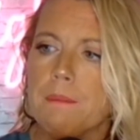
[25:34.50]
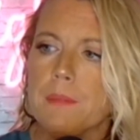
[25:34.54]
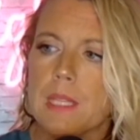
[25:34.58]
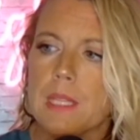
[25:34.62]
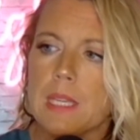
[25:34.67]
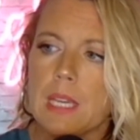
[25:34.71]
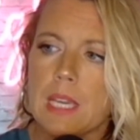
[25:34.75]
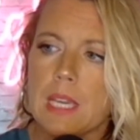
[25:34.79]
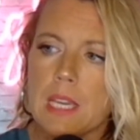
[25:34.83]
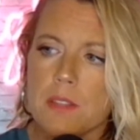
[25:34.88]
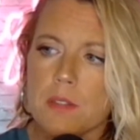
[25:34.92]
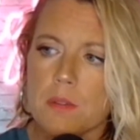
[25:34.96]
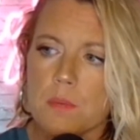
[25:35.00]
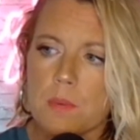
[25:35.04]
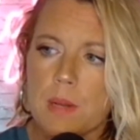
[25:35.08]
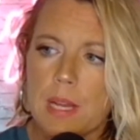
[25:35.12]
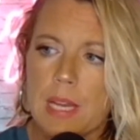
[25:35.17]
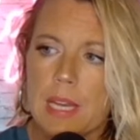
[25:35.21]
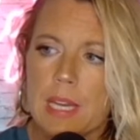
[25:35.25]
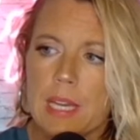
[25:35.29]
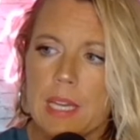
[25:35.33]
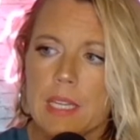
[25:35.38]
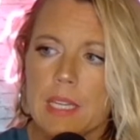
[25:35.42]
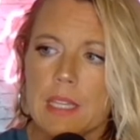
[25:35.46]
Either
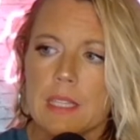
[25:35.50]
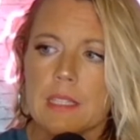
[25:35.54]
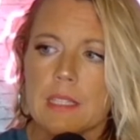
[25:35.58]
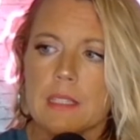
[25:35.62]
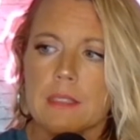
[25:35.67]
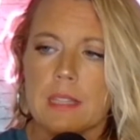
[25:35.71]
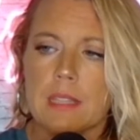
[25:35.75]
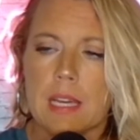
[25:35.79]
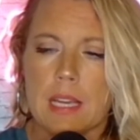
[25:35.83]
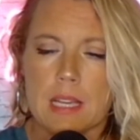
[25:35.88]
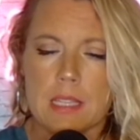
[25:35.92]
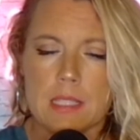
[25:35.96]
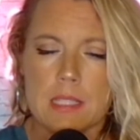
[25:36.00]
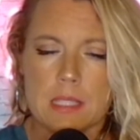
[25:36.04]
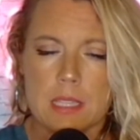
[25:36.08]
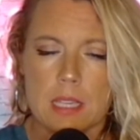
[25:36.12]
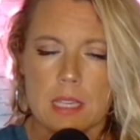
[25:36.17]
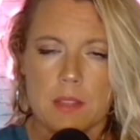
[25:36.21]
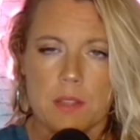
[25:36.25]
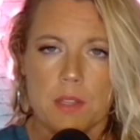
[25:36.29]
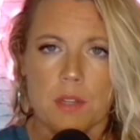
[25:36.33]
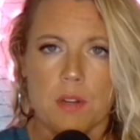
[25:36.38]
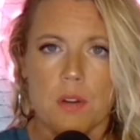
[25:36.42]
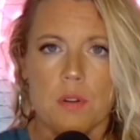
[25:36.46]
way, like I
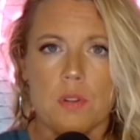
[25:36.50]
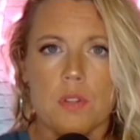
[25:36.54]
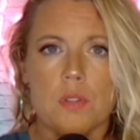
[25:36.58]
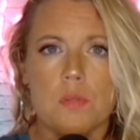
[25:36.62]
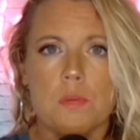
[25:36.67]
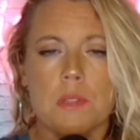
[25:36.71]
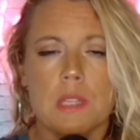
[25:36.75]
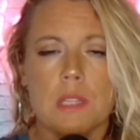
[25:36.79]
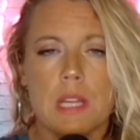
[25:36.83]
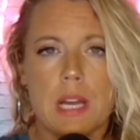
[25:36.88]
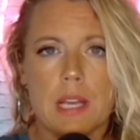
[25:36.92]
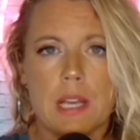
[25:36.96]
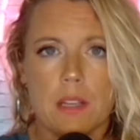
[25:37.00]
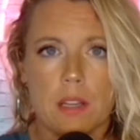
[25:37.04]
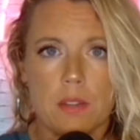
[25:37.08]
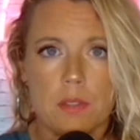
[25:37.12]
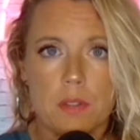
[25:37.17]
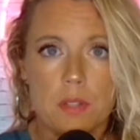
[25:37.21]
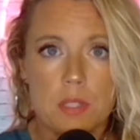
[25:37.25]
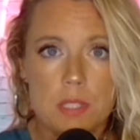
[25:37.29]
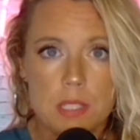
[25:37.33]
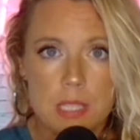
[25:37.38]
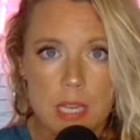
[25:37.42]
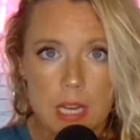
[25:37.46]
said, the girls were lying on
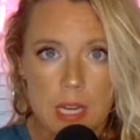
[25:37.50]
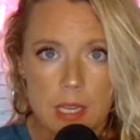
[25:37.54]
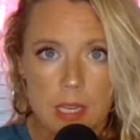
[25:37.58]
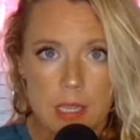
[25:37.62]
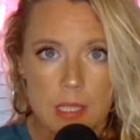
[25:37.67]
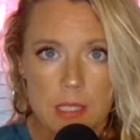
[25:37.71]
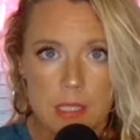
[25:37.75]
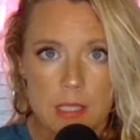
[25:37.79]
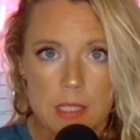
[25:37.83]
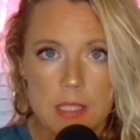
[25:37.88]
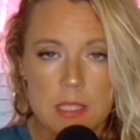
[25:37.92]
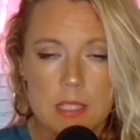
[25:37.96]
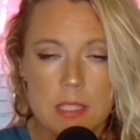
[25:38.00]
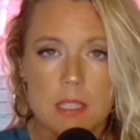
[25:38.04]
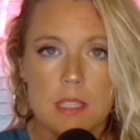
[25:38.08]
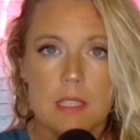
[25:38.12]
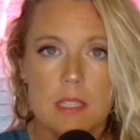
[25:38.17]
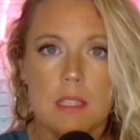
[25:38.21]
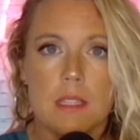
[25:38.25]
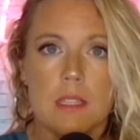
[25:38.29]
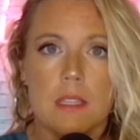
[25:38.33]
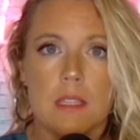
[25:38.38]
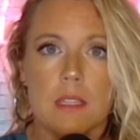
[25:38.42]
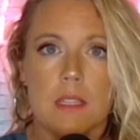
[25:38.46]
their sides.
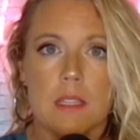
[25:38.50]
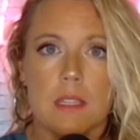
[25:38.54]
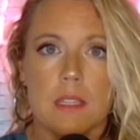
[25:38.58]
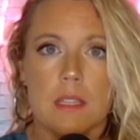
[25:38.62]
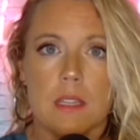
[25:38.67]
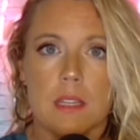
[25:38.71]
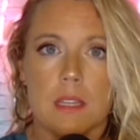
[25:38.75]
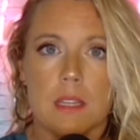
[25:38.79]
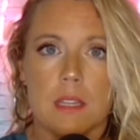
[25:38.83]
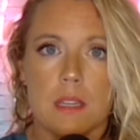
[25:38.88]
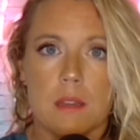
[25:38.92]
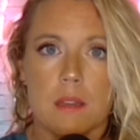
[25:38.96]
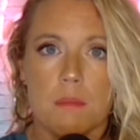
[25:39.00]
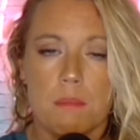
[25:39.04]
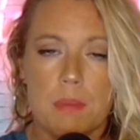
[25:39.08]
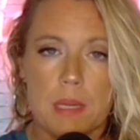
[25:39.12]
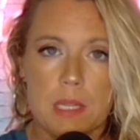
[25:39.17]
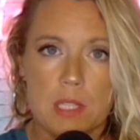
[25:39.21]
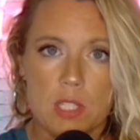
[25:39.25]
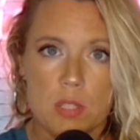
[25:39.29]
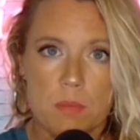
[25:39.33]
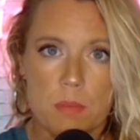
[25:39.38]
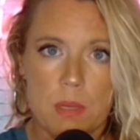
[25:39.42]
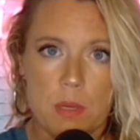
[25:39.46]

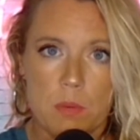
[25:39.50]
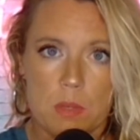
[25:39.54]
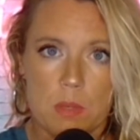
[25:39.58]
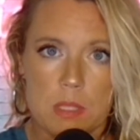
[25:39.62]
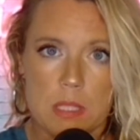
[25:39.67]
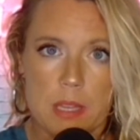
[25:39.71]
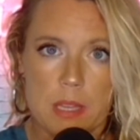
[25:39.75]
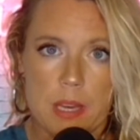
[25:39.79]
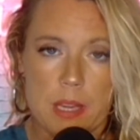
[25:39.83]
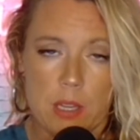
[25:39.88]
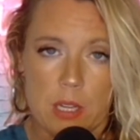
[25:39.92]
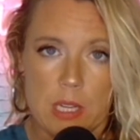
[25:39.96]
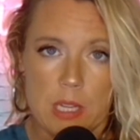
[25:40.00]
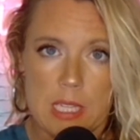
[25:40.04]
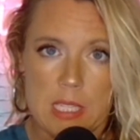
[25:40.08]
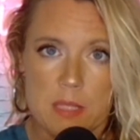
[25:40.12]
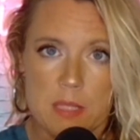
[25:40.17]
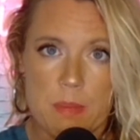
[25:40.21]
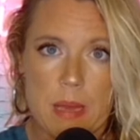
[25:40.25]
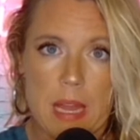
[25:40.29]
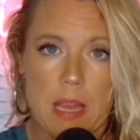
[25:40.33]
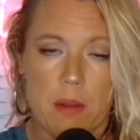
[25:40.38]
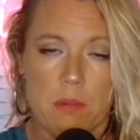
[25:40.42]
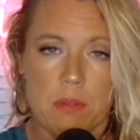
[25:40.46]
Benjamin was lying on his
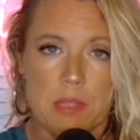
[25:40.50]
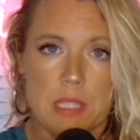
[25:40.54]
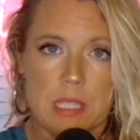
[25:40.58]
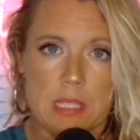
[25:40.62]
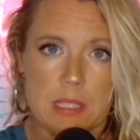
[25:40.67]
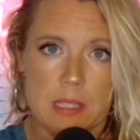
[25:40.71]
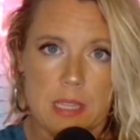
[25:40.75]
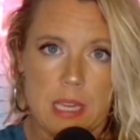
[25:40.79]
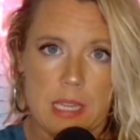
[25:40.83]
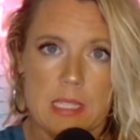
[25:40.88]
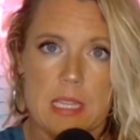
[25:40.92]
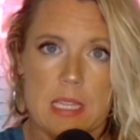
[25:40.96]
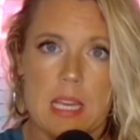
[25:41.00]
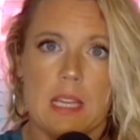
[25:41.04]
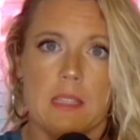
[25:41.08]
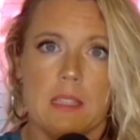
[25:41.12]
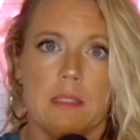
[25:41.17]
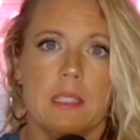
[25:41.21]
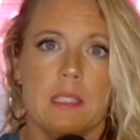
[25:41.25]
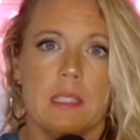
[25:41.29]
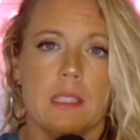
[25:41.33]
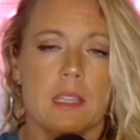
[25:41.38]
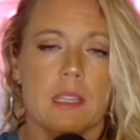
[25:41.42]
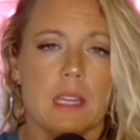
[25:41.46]
back with his leg
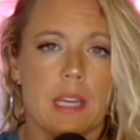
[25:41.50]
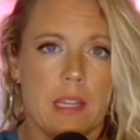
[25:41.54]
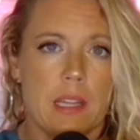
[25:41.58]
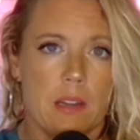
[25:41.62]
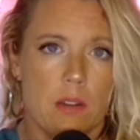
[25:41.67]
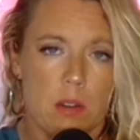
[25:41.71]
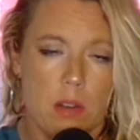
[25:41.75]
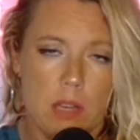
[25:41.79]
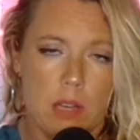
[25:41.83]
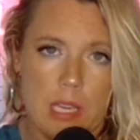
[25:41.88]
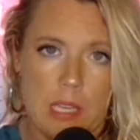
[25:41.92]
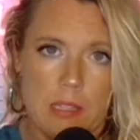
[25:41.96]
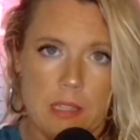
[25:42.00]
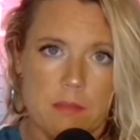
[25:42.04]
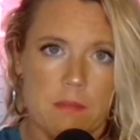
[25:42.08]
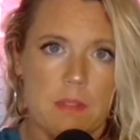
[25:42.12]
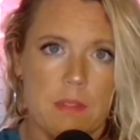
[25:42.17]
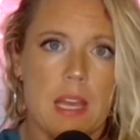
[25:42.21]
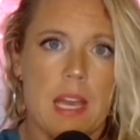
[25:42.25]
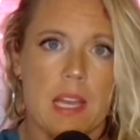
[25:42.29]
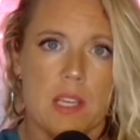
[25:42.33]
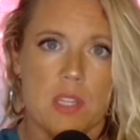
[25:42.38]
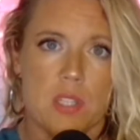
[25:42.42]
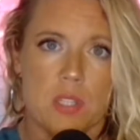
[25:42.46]
dangling and in
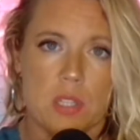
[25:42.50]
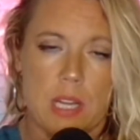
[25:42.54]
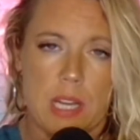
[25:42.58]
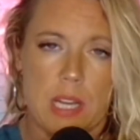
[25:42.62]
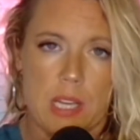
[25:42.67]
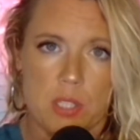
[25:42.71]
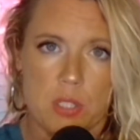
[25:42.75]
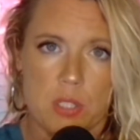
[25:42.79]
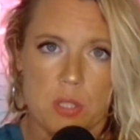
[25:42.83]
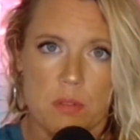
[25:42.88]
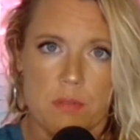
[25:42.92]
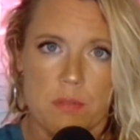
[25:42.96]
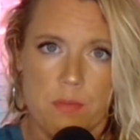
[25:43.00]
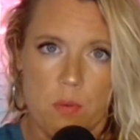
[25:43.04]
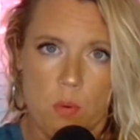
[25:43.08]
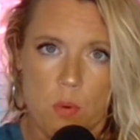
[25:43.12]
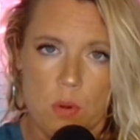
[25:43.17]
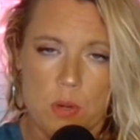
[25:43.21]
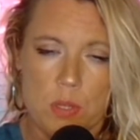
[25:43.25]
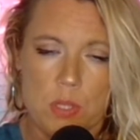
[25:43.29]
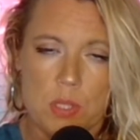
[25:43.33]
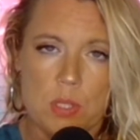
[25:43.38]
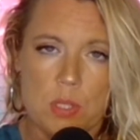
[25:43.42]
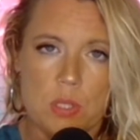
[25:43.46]
extra
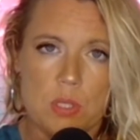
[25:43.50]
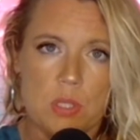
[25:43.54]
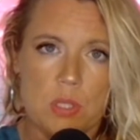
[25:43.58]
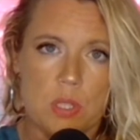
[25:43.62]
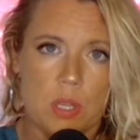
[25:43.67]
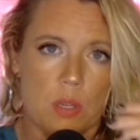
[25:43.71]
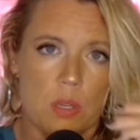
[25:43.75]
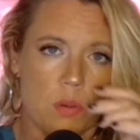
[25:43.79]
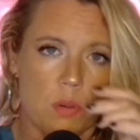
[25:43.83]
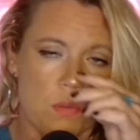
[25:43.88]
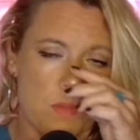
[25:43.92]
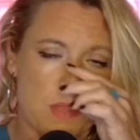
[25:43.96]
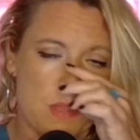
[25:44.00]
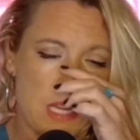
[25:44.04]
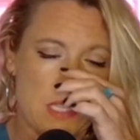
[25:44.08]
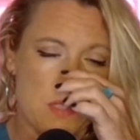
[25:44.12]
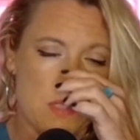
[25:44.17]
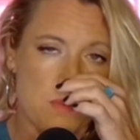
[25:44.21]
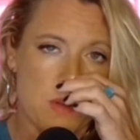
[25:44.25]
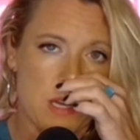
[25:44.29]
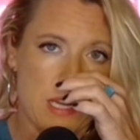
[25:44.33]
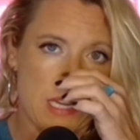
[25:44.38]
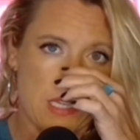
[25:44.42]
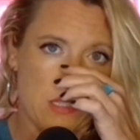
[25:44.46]
force. So
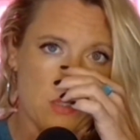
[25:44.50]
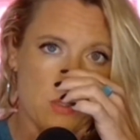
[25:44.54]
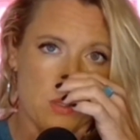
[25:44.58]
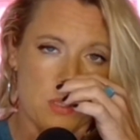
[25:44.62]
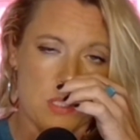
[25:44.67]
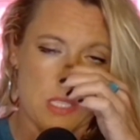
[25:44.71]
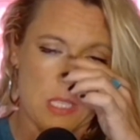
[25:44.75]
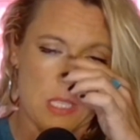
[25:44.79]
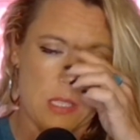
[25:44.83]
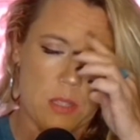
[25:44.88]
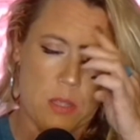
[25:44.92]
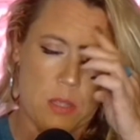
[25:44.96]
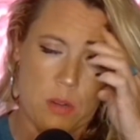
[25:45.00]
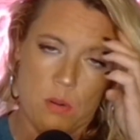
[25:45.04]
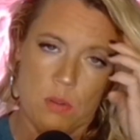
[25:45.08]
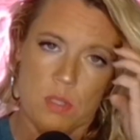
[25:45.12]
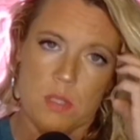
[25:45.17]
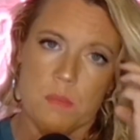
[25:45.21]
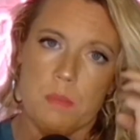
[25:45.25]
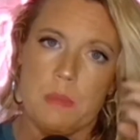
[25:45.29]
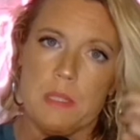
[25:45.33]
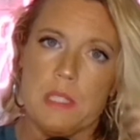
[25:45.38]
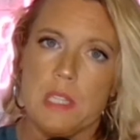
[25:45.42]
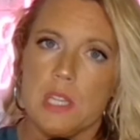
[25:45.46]
that's why it looks like the
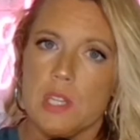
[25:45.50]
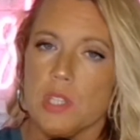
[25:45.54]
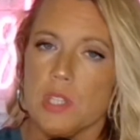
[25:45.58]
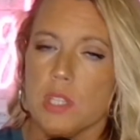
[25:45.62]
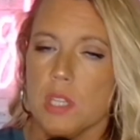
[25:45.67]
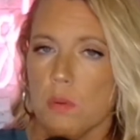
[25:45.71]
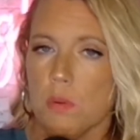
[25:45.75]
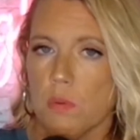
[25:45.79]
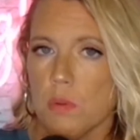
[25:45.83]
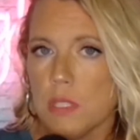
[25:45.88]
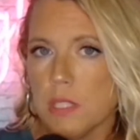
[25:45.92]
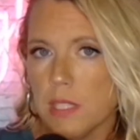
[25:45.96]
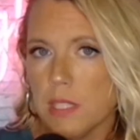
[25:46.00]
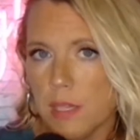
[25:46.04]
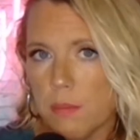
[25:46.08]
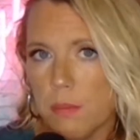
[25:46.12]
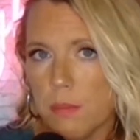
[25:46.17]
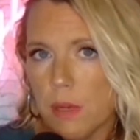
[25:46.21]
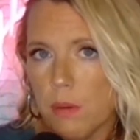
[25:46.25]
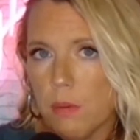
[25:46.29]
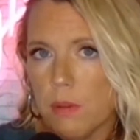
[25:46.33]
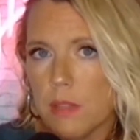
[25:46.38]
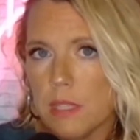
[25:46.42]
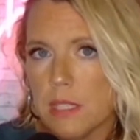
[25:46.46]
girls potentially were
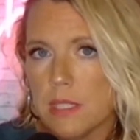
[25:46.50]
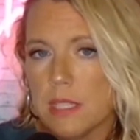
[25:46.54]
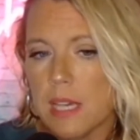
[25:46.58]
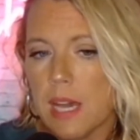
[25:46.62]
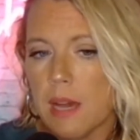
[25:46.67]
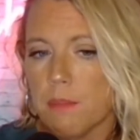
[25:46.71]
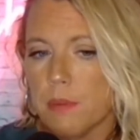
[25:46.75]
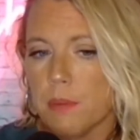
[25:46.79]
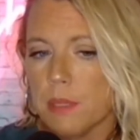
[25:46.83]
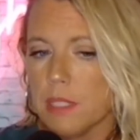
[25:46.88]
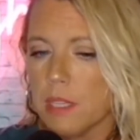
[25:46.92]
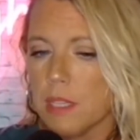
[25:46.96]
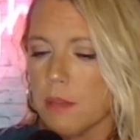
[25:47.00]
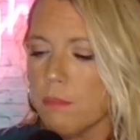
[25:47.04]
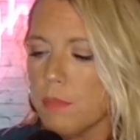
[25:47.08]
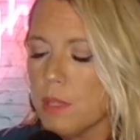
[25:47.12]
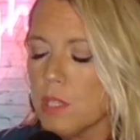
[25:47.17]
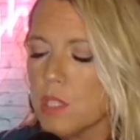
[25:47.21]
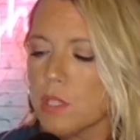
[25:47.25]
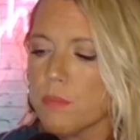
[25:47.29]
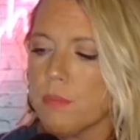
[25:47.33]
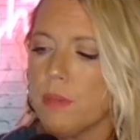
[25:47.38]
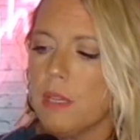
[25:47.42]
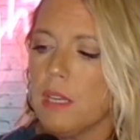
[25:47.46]
sleeping when this happened, and
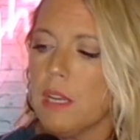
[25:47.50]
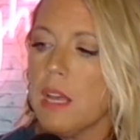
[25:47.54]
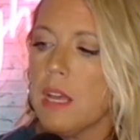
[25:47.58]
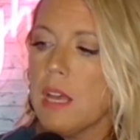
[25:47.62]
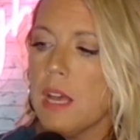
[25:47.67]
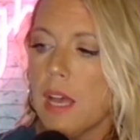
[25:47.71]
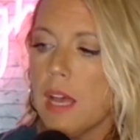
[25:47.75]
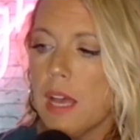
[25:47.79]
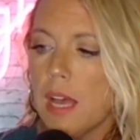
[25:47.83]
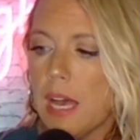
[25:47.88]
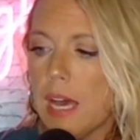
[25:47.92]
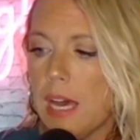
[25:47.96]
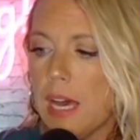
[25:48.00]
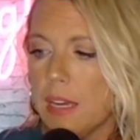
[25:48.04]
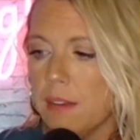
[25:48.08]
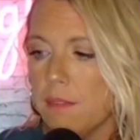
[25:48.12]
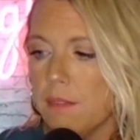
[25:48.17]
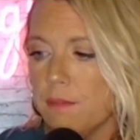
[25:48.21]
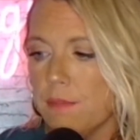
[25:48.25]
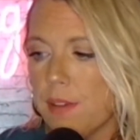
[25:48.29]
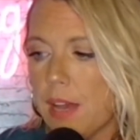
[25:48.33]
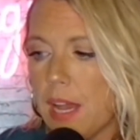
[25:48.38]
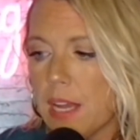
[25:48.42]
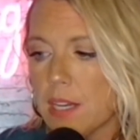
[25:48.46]
Benjamin had
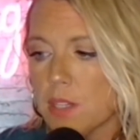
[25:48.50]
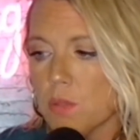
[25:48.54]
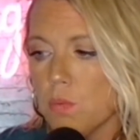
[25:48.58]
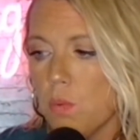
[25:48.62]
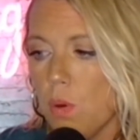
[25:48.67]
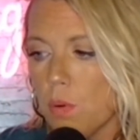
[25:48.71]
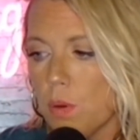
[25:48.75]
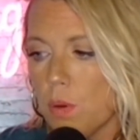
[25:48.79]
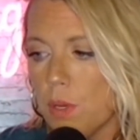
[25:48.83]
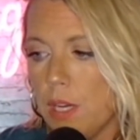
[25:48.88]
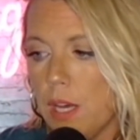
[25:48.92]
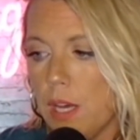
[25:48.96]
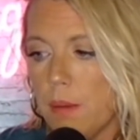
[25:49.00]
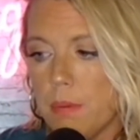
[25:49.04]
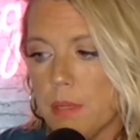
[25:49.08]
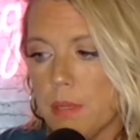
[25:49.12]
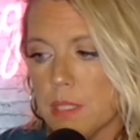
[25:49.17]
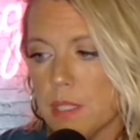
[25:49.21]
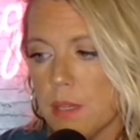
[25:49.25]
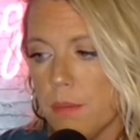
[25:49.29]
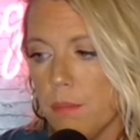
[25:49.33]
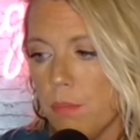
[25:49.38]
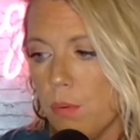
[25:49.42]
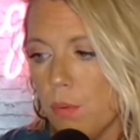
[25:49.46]
in fact woken up at
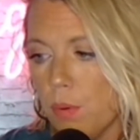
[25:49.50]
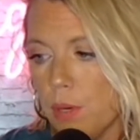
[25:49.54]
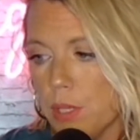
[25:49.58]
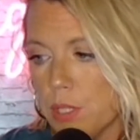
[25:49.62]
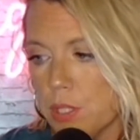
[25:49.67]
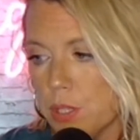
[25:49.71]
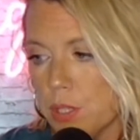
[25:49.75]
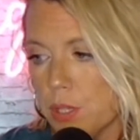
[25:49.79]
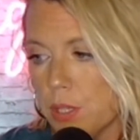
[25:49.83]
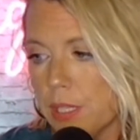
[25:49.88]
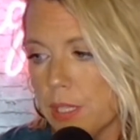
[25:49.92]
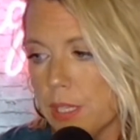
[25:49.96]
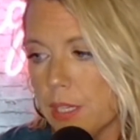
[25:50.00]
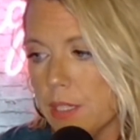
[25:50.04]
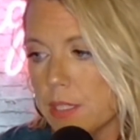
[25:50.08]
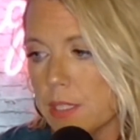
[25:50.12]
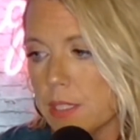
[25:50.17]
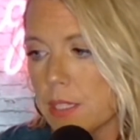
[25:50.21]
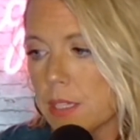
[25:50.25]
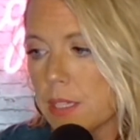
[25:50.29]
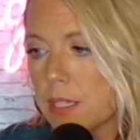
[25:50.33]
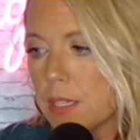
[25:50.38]
some point during it.